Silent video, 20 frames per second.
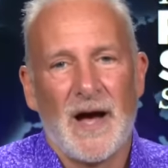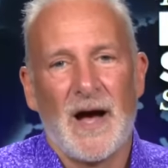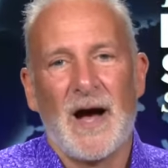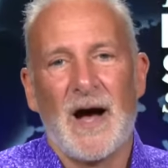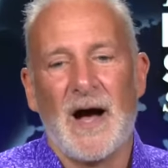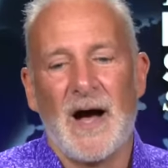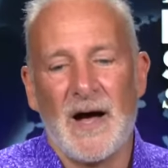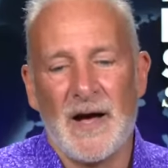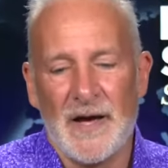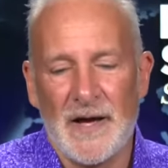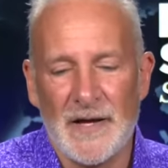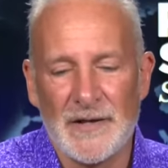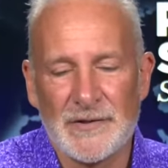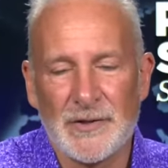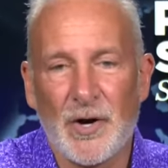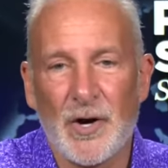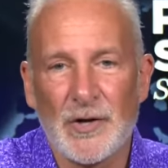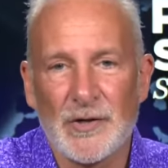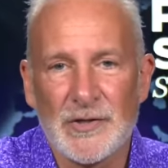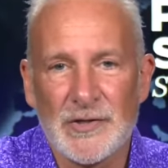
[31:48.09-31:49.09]
Uh, it's
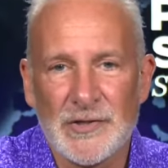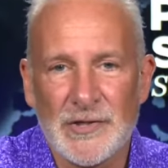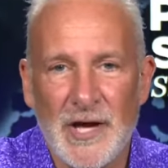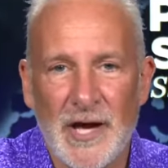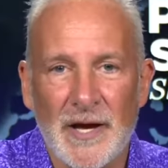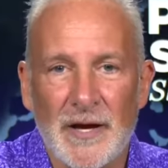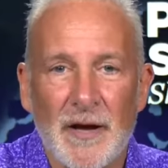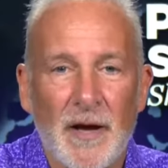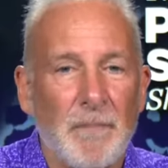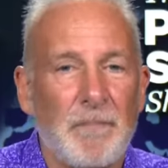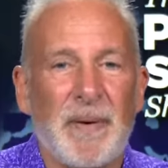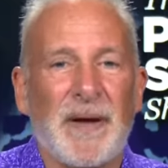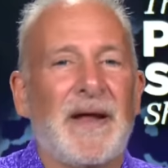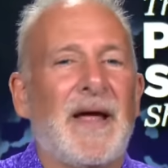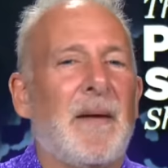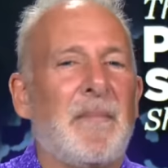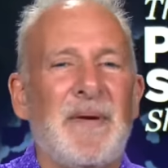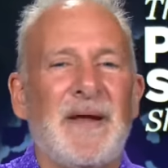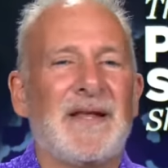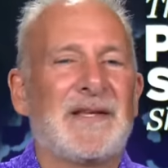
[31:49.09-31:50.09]
hard to say. But
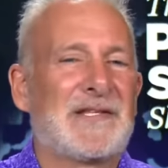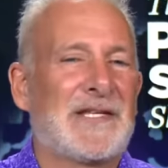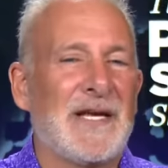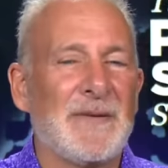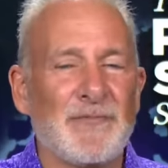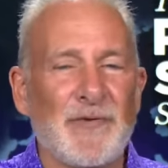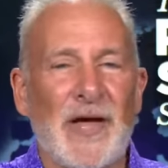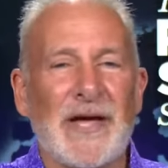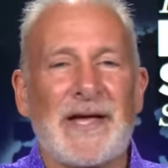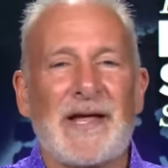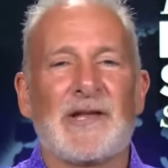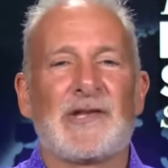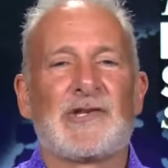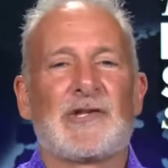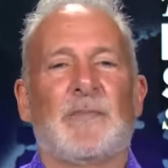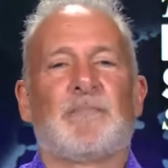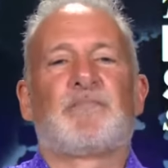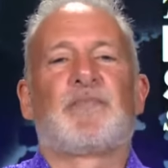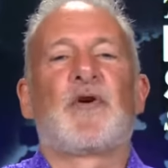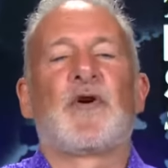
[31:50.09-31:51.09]
I mean, it seems like it's
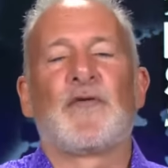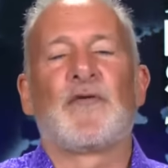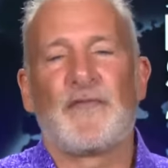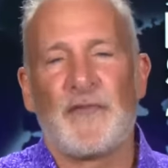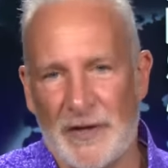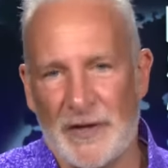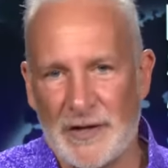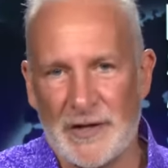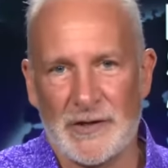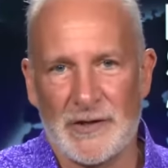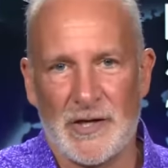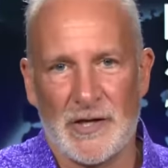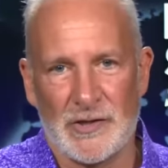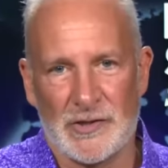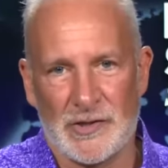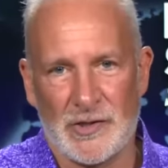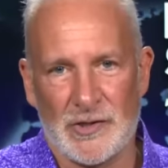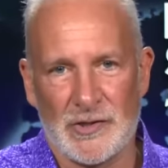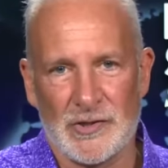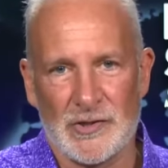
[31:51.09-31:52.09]
the perfect
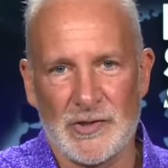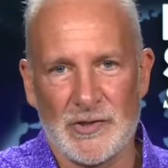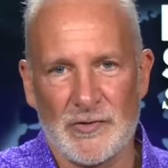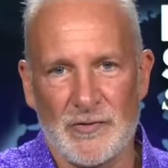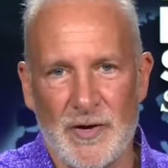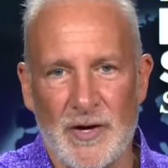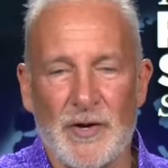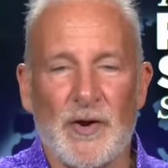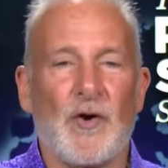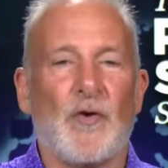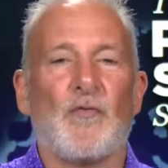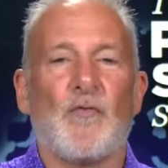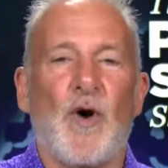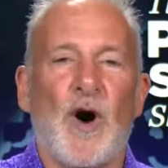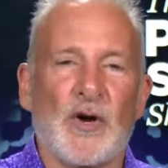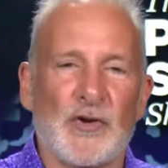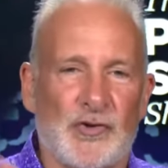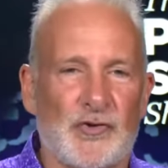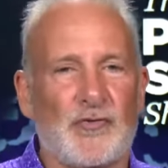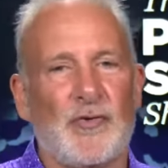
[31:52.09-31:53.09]
conditions, right?
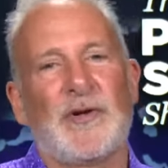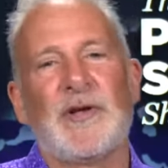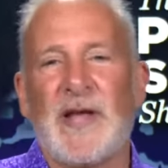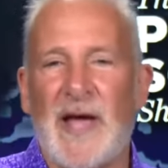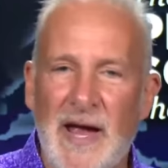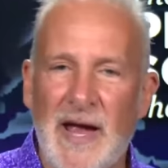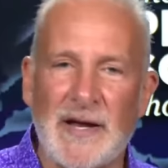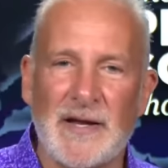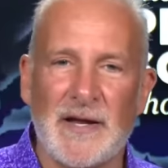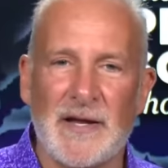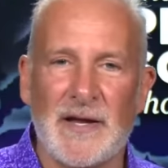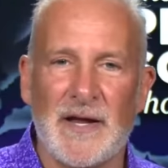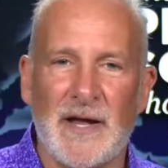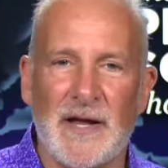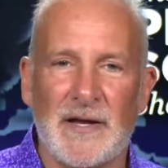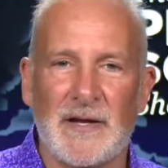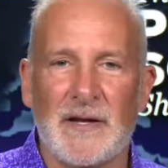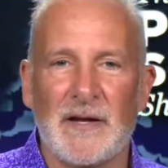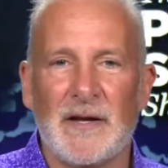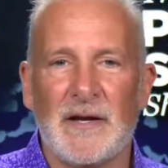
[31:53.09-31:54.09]
Wall Street hated
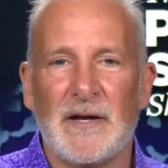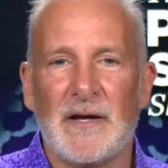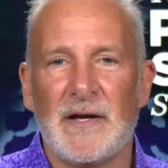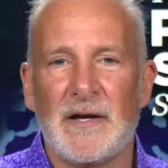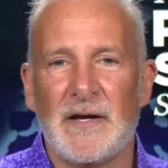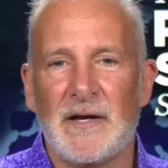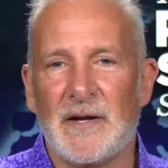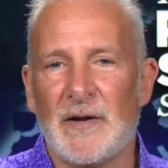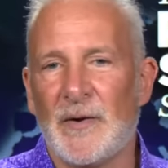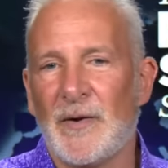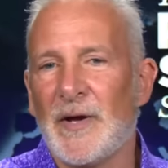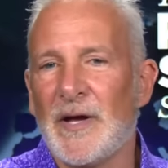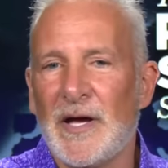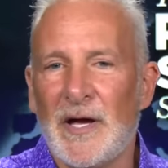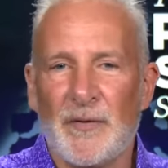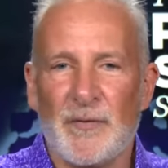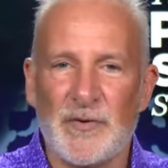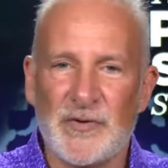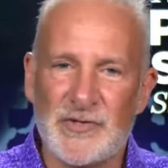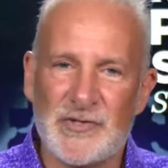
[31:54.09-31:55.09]
it. You know, it
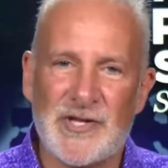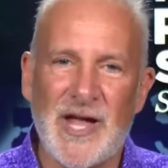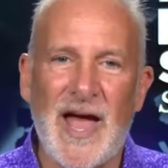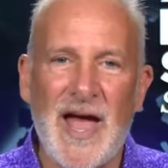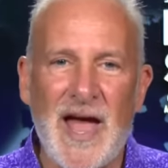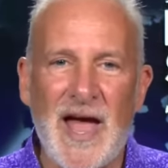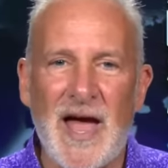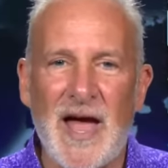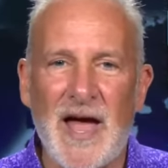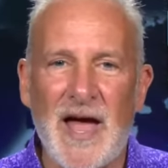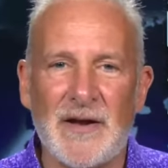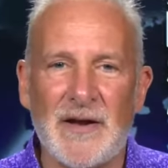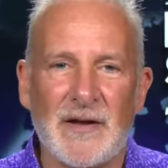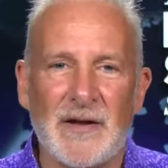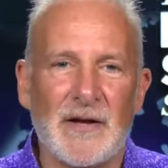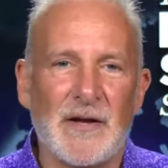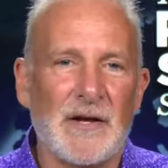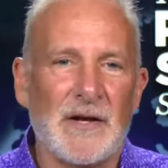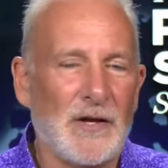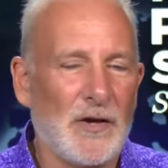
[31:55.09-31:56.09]
was dead.
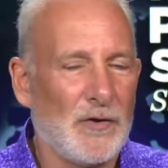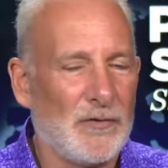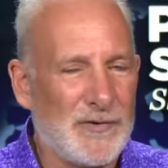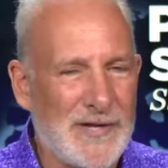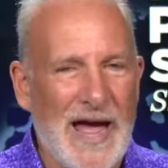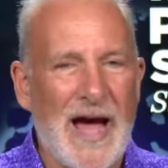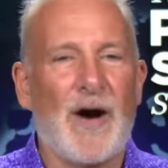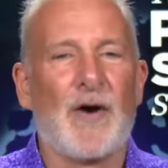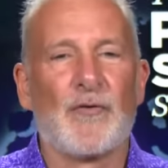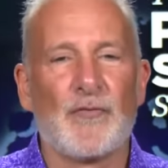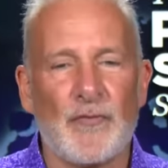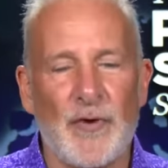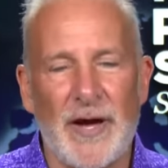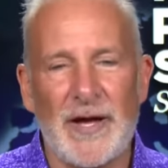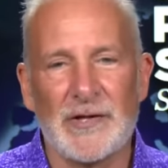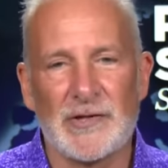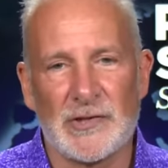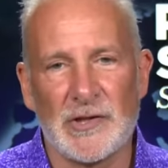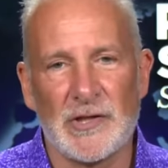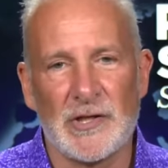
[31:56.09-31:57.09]
You know,
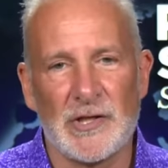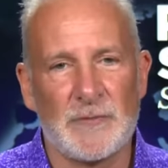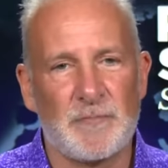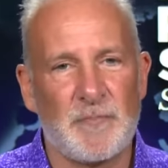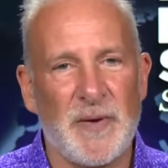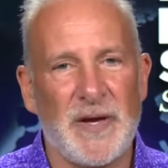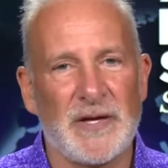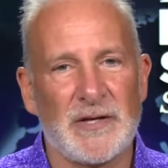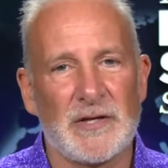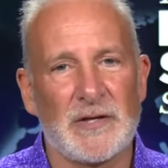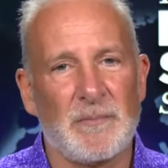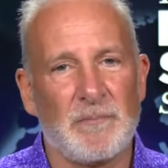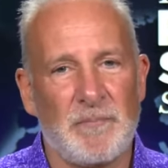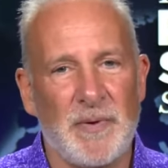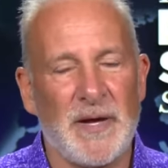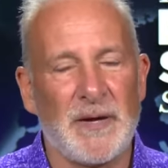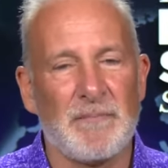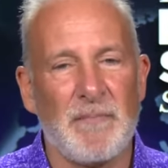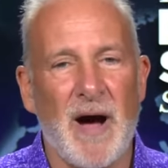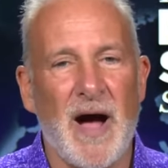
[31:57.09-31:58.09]
downgrades to these big,
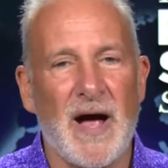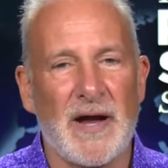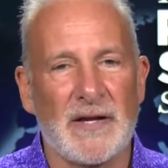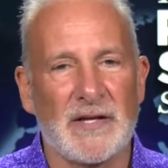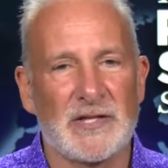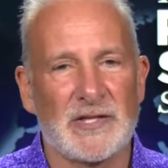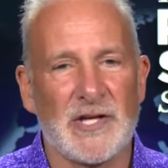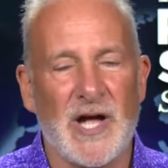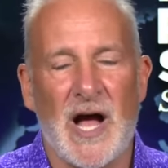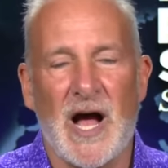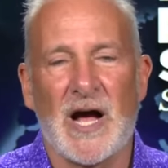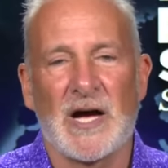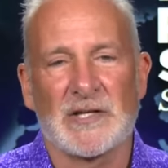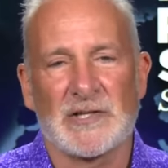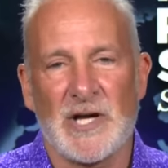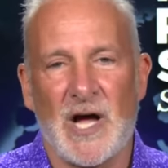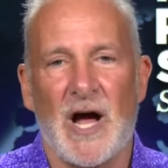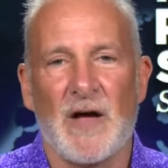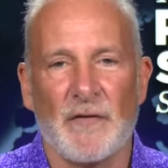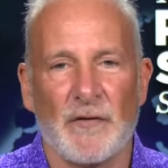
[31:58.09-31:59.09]
big mining stocks
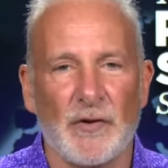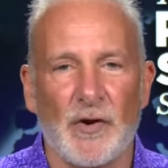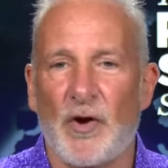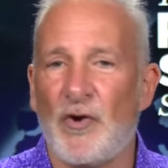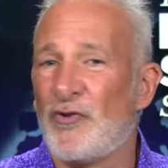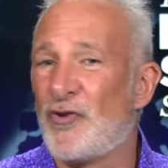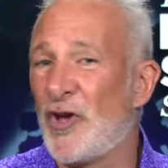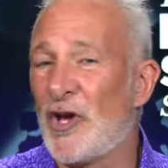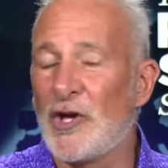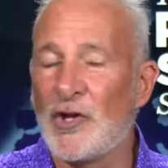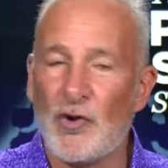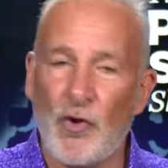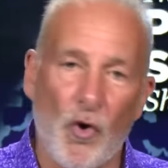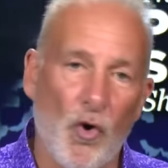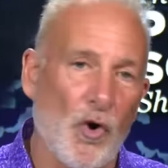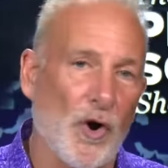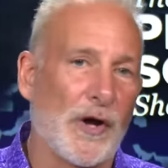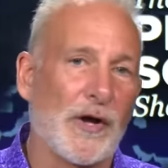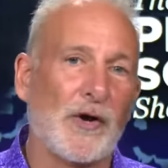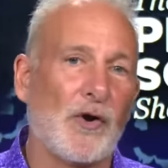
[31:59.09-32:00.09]
on the lows,
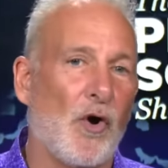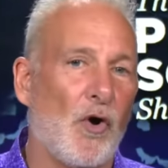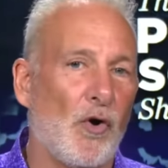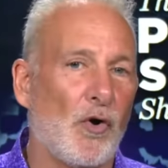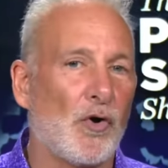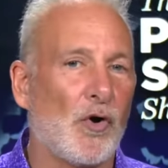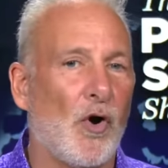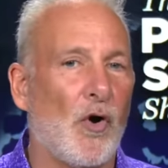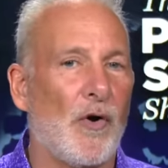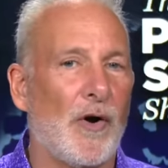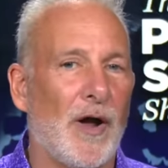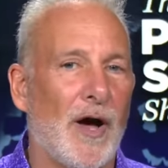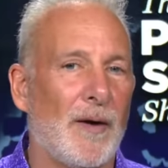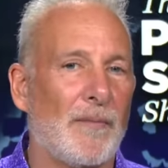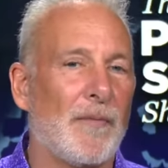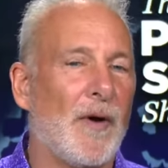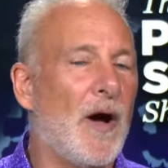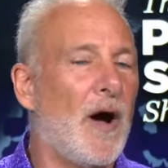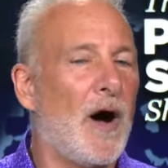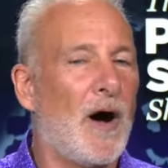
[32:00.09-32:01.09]
ignoring gold going
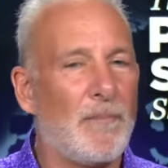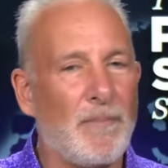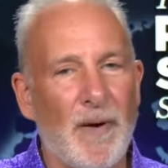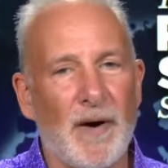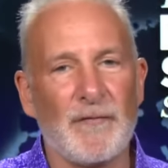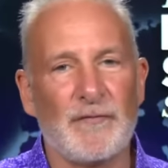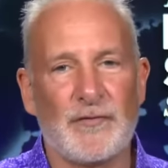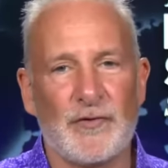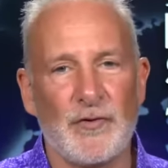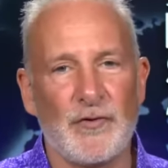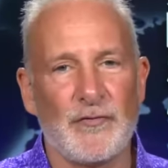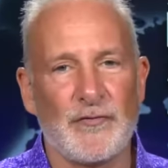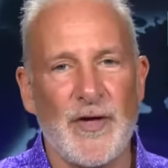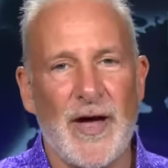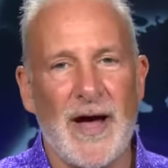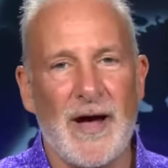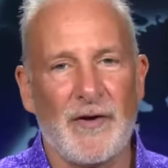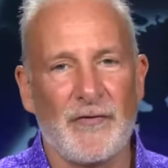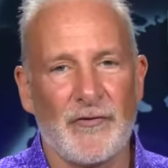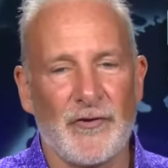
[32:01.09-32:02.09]
up above
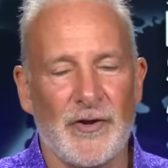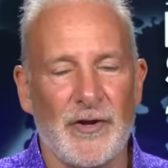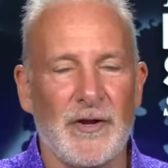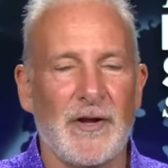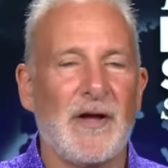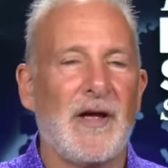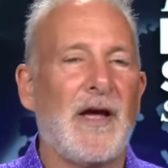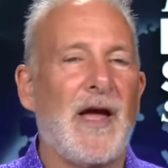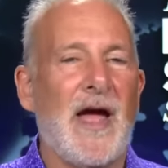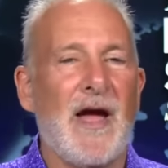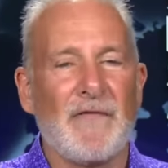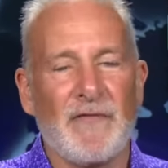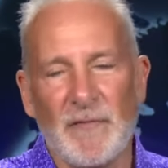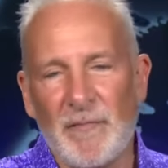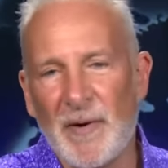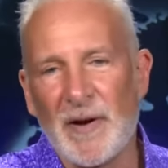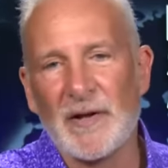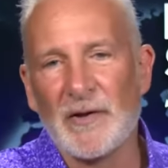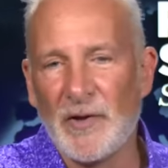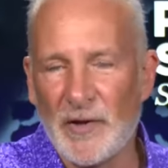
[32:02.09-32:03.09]
2000.
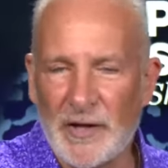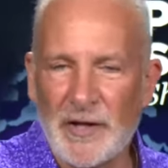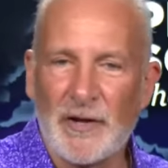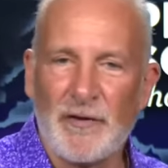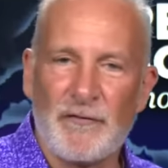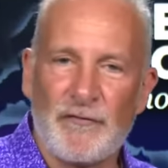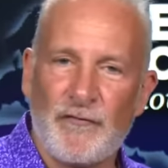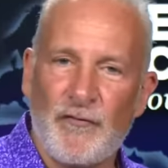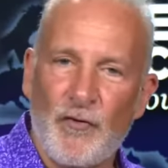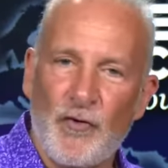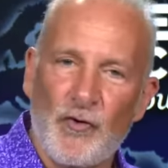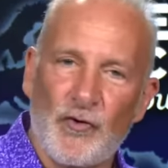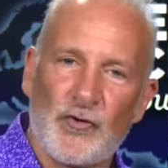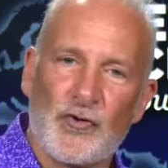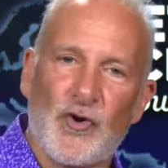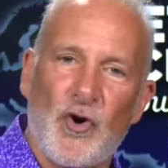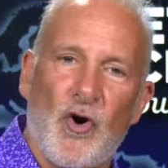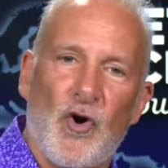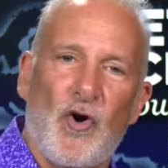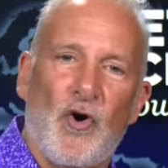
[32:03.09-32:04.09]
Everybody looking at fool's
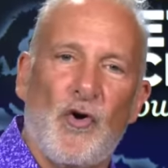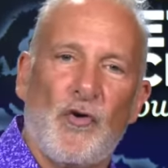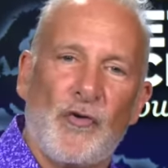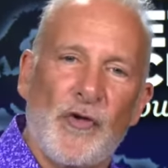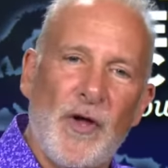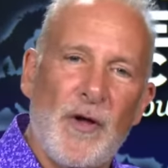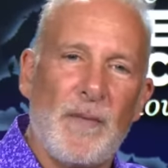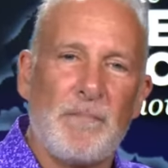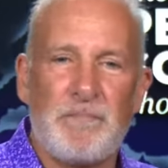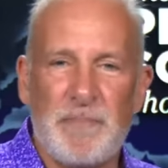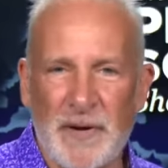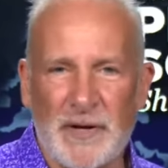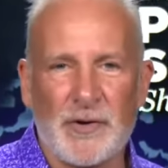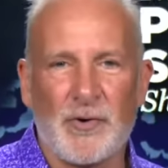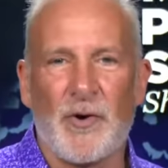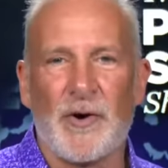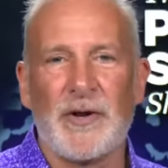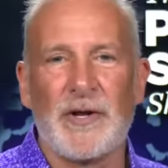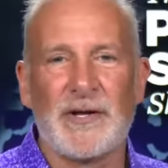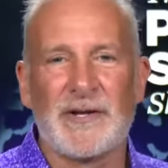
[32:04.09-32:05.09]
gold,
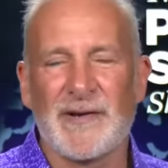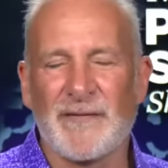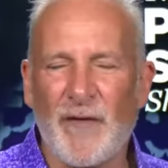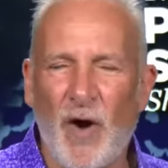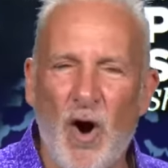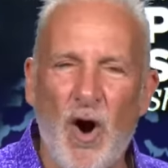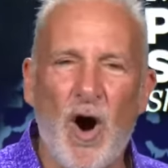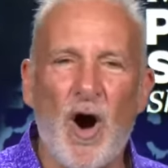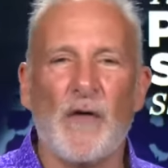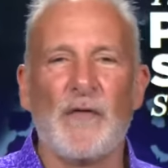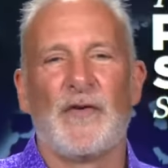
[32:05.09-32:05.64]
Bitcoin, all